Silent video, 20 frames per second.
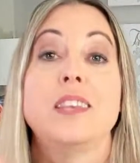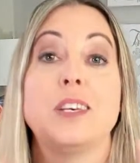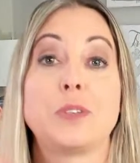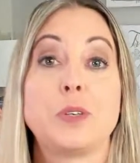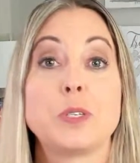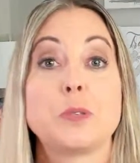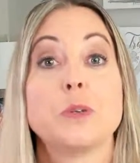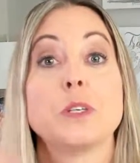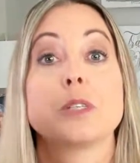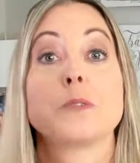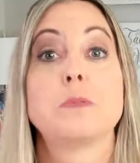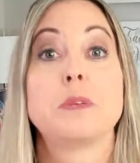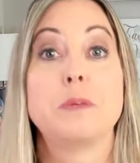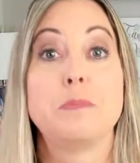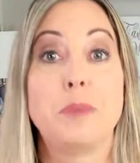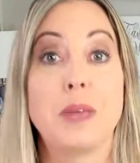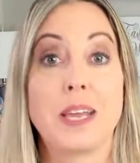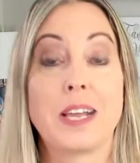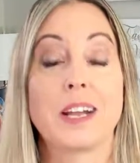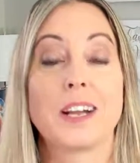This was supposed to be
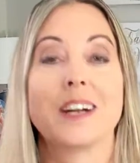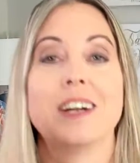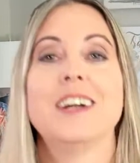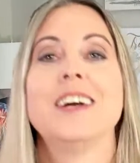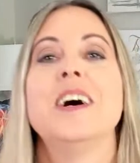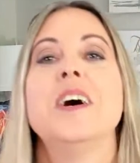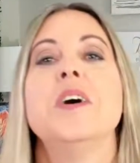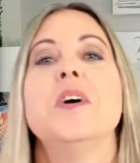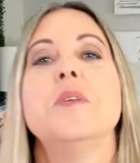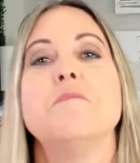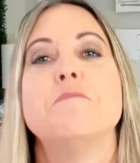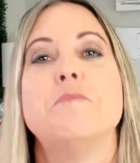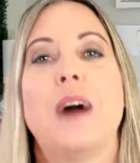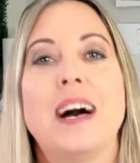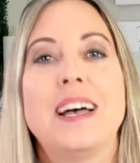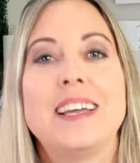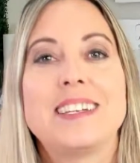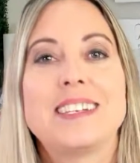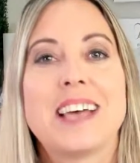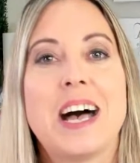bigger,
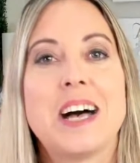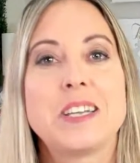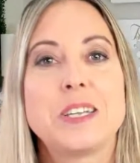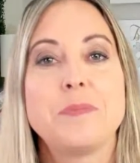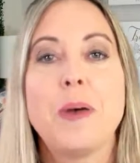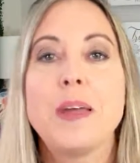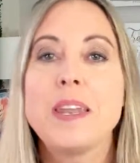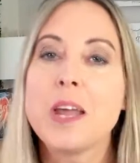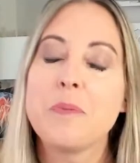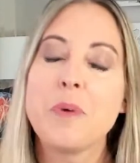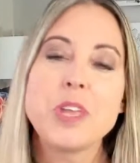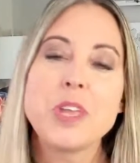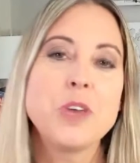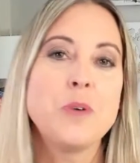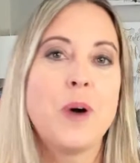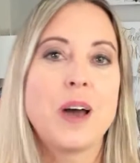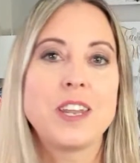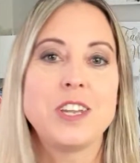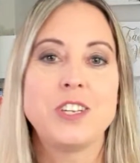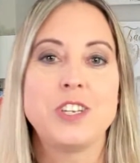but depending on what
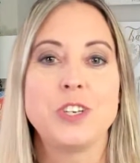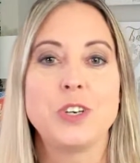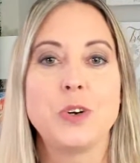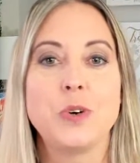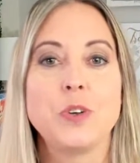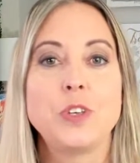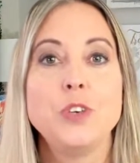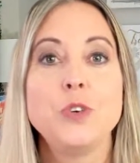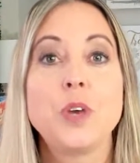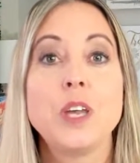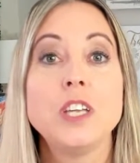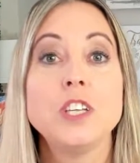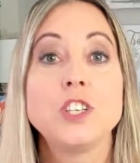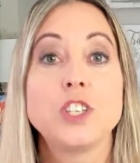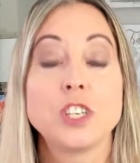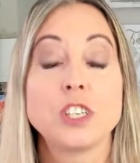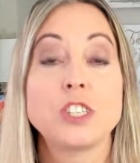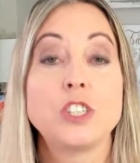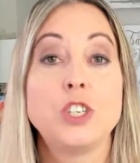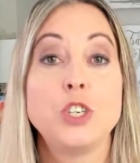you want to do, you can
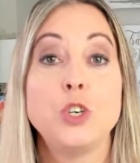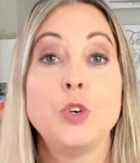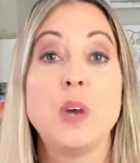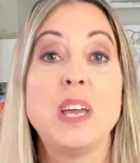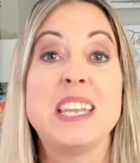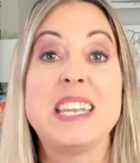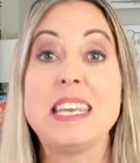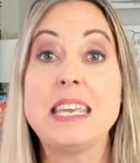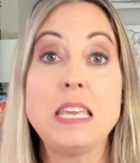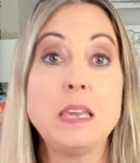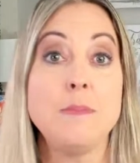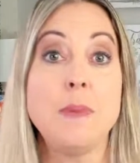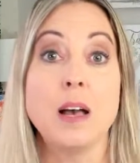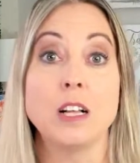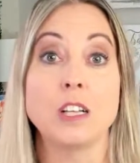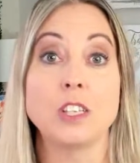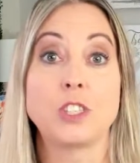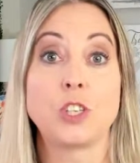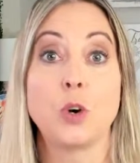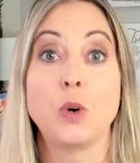just do an
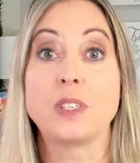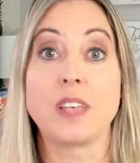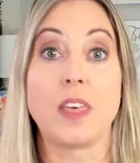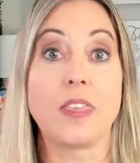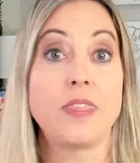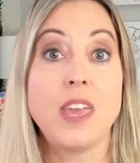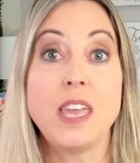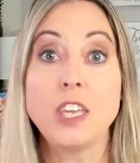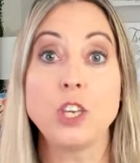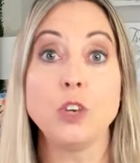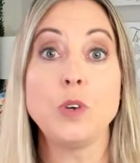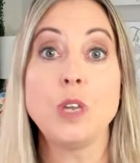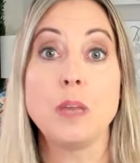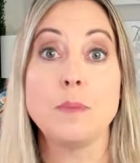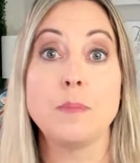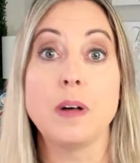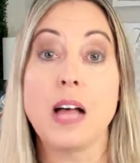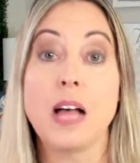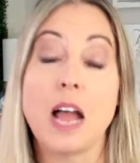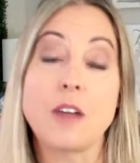email. So it's a thank you
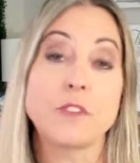email.